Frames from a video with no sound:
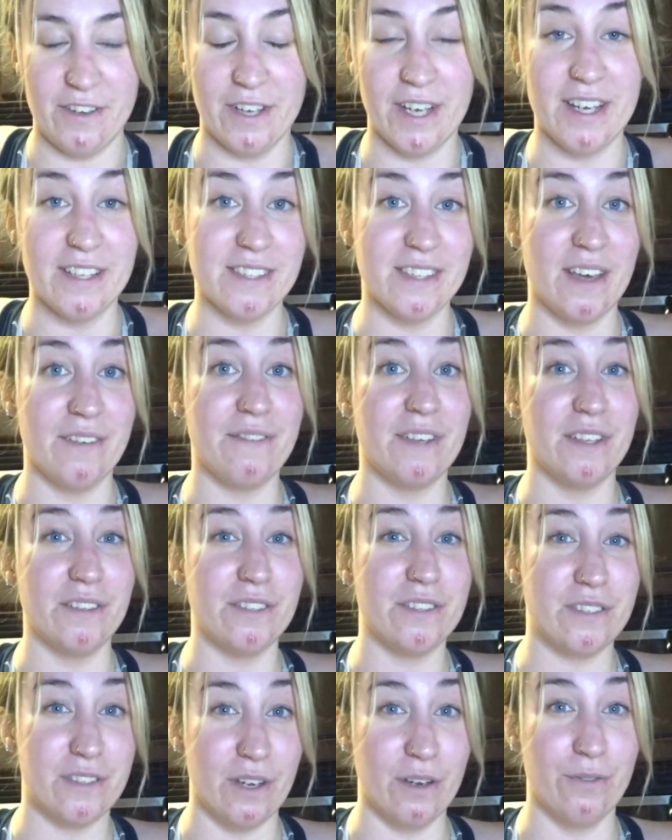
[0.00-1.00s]
you guys, and that felt
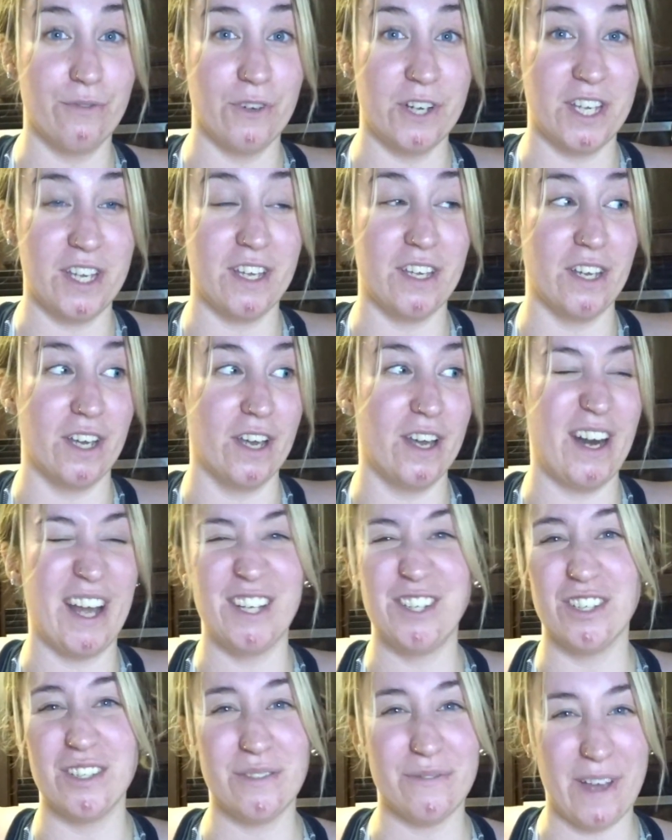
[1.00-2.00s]
so freaking good.
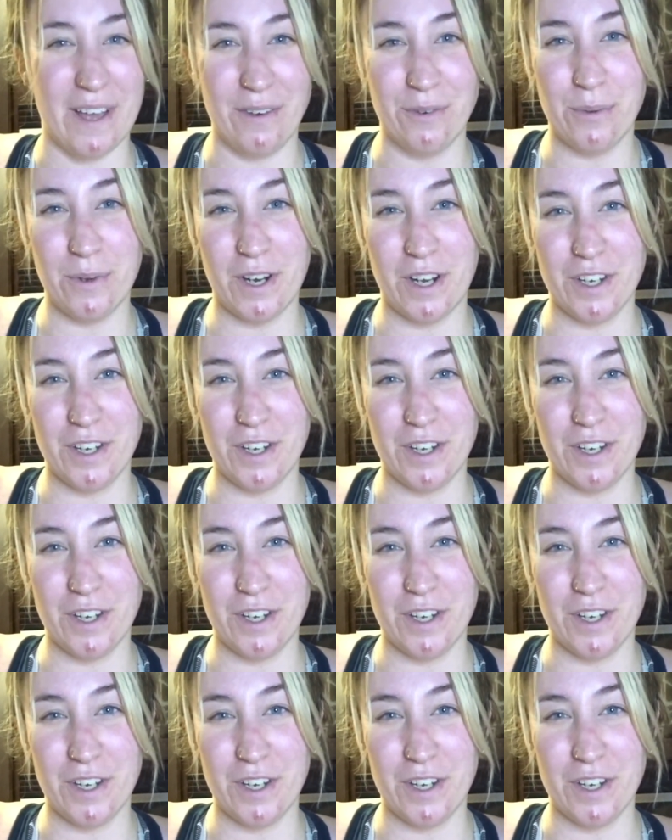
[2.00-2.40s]
I just found one